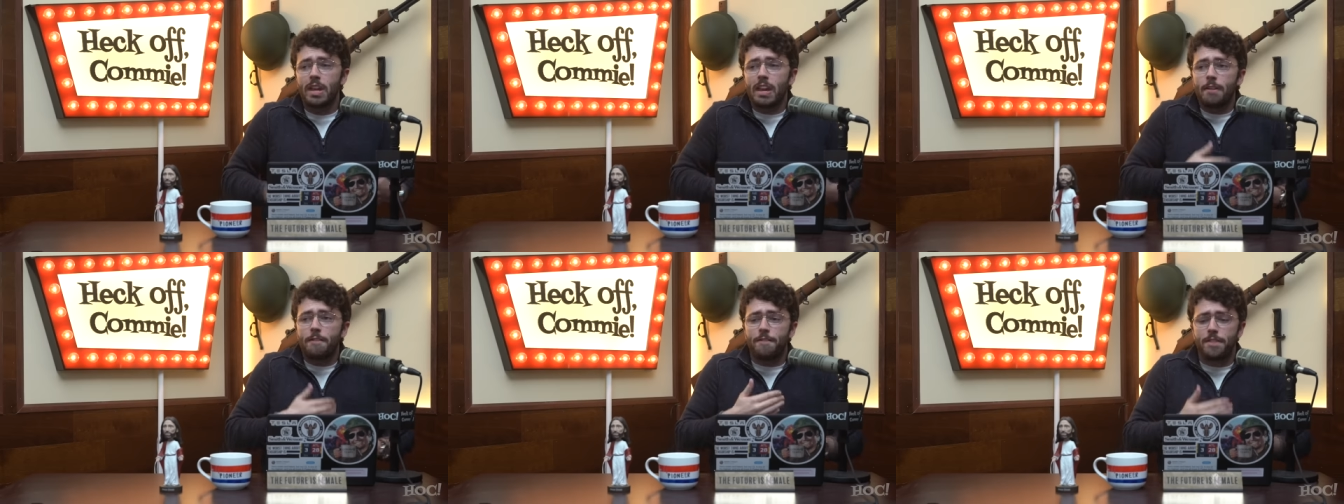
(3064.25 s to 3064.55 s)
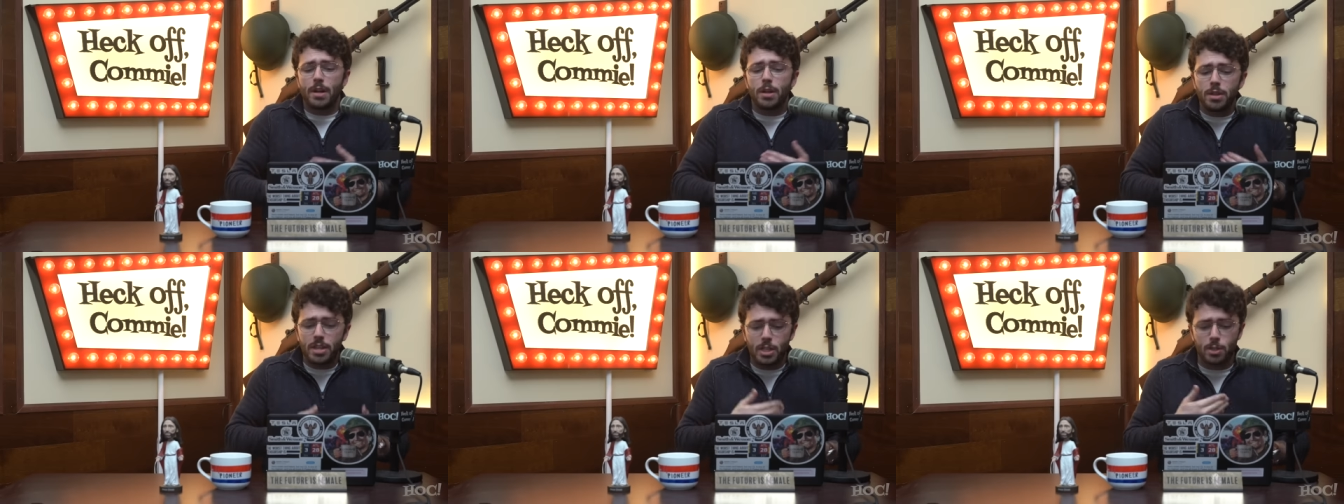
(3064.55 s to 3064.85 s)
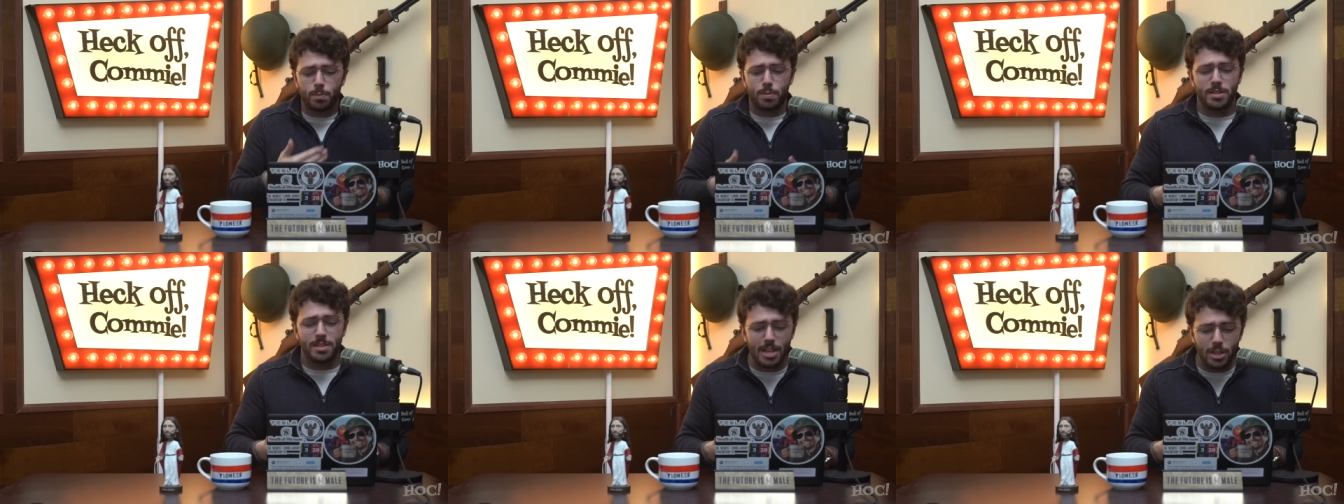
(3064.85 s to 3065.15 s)
We can fill
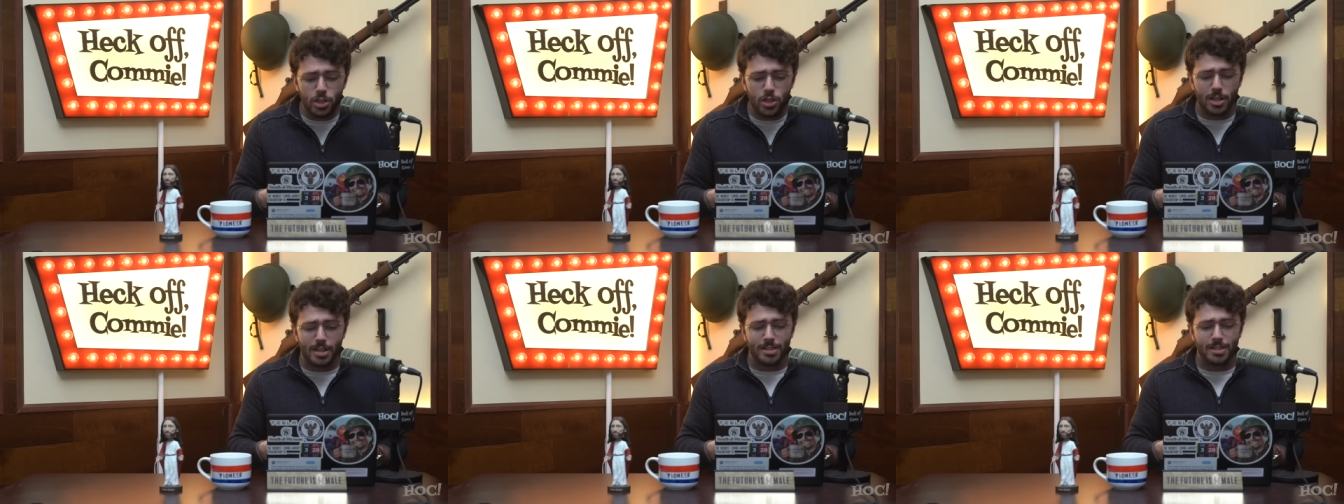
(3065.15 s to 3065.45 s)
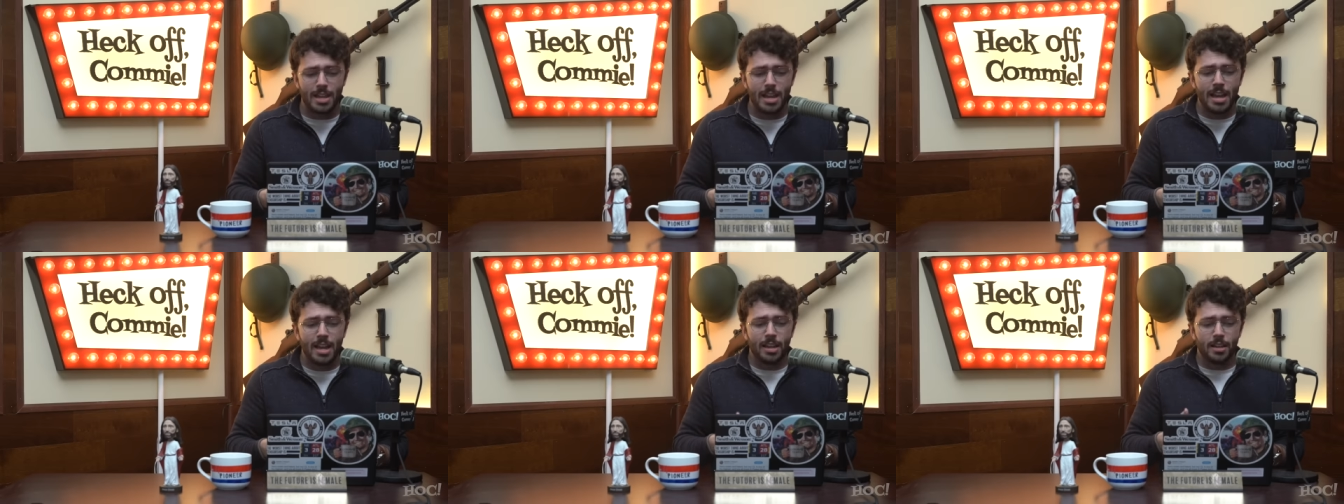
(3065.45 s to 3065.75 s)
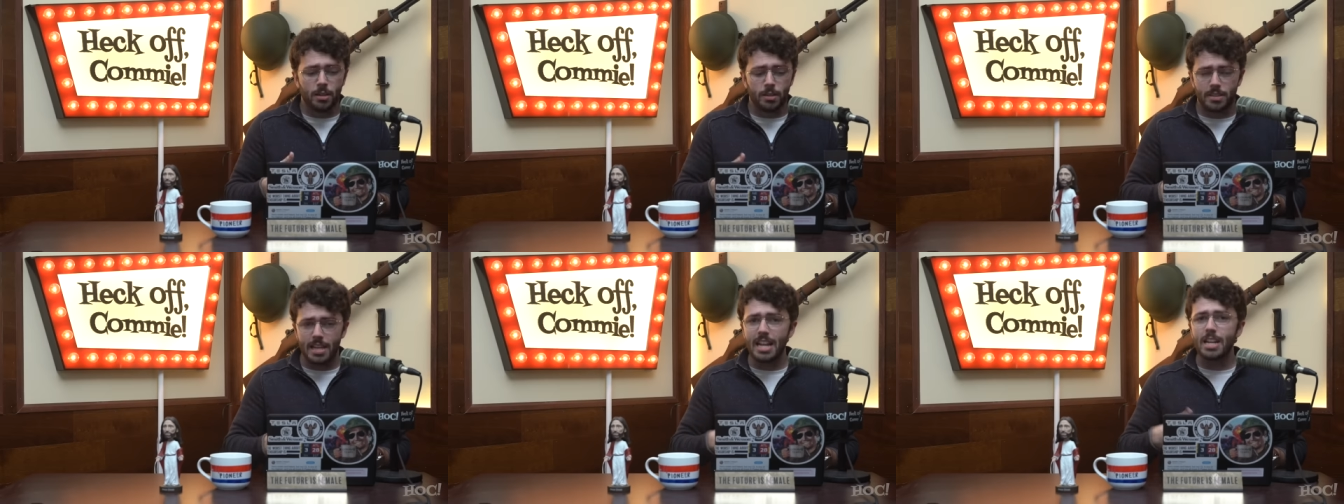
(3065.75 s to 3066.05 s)
these positions.
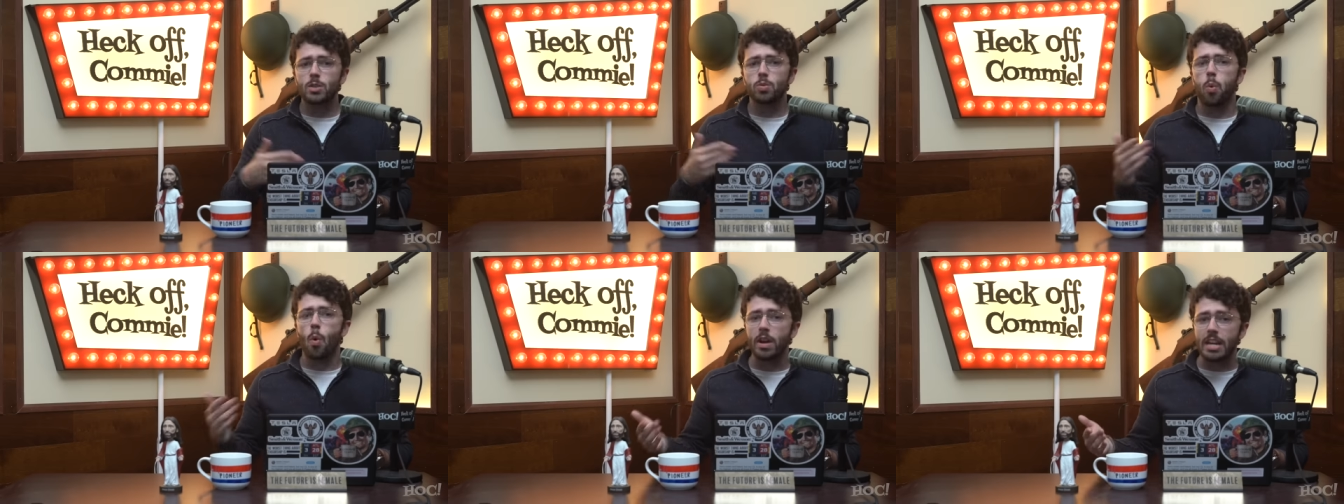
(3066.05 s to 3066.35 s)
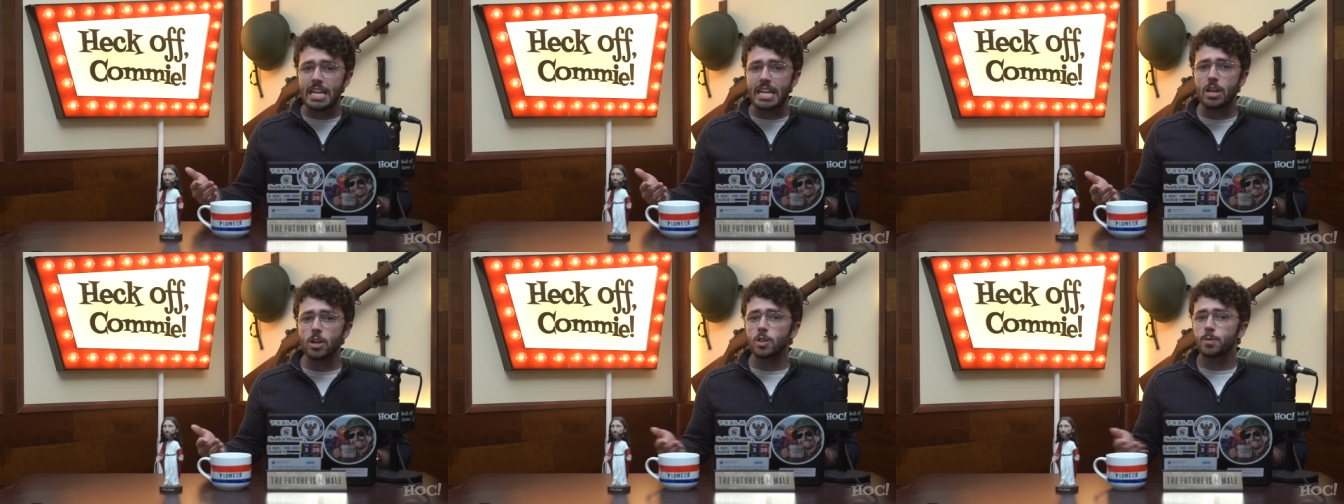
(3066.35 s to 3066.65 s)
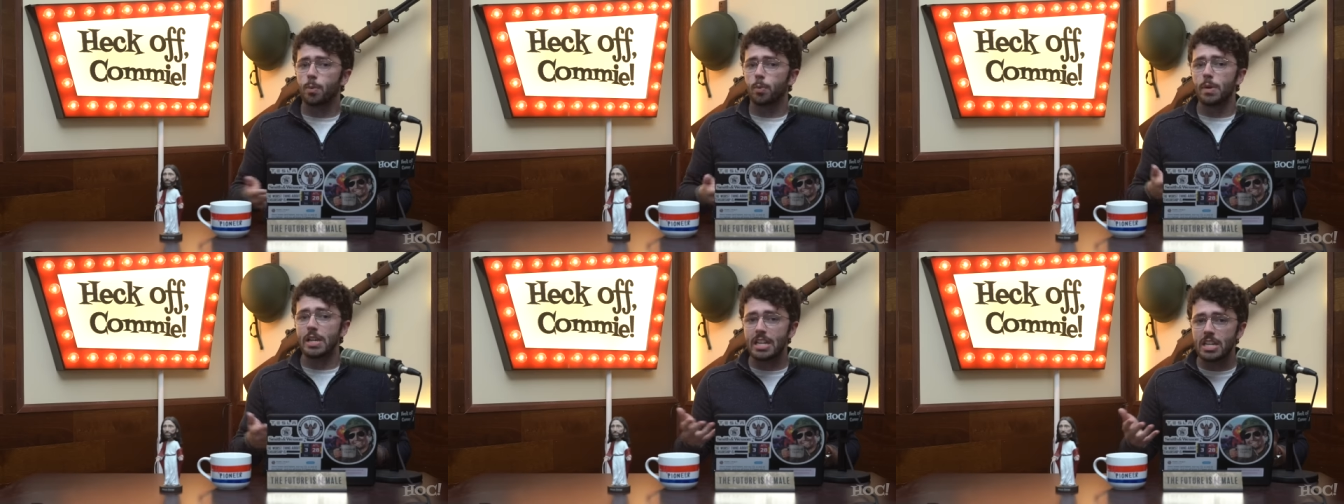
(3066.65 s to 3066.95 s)
It'll take 20
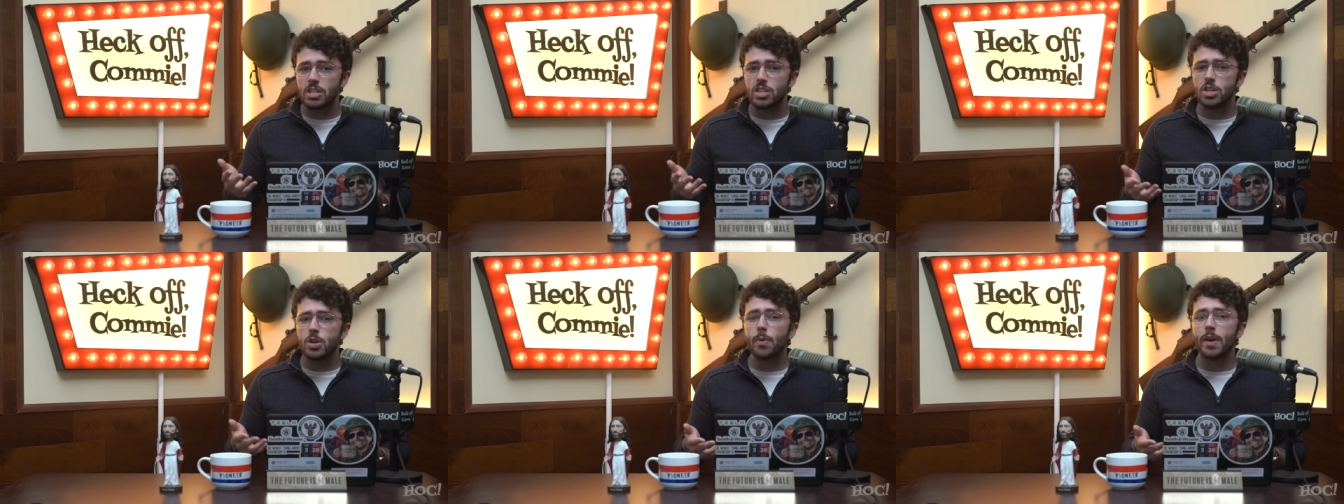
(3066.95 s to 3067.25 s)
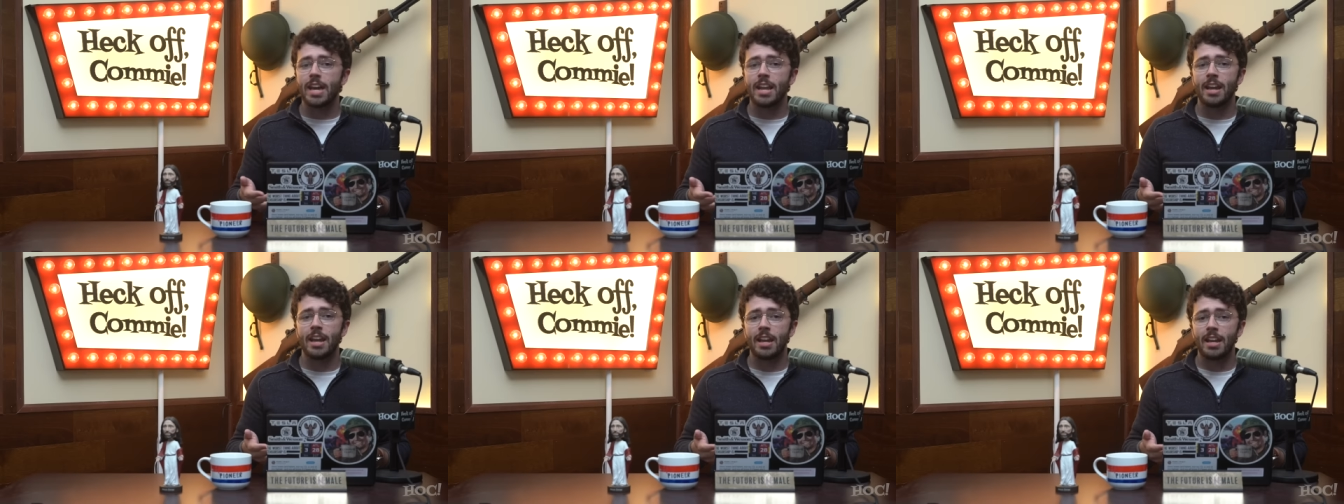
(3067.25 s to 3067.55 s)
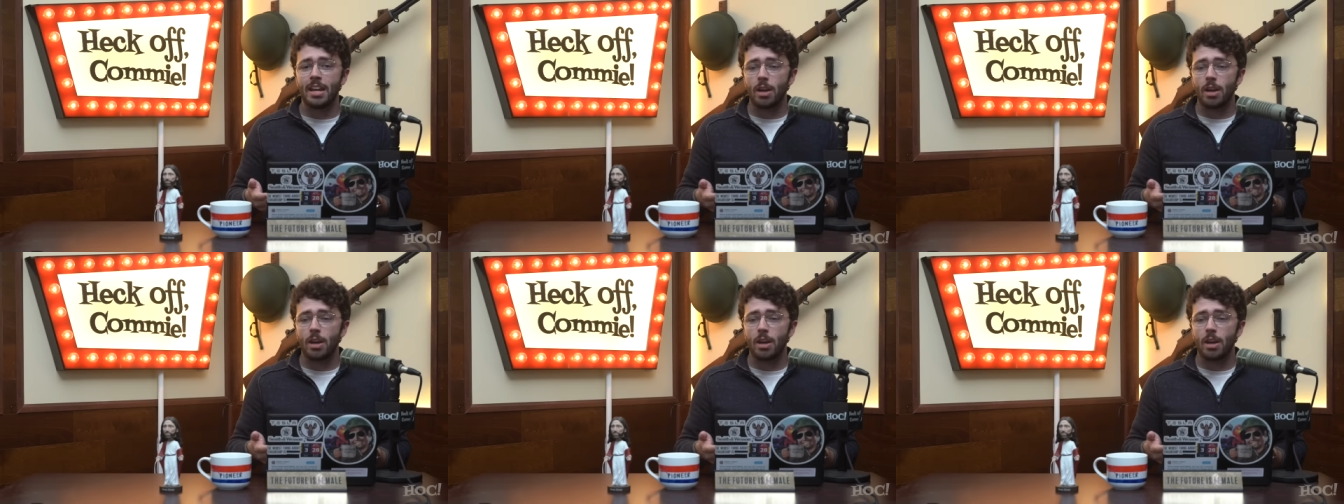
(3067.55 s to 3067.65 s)
years, but we can do it.